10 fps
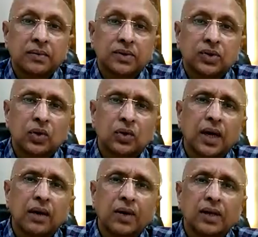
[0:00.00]
So
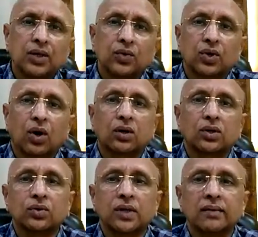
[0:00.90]
even you talk
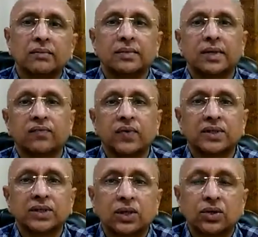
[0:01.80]
to them, they feel
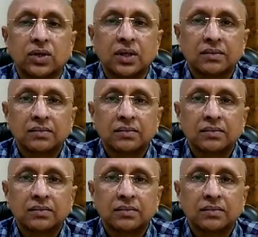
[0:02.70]
secure.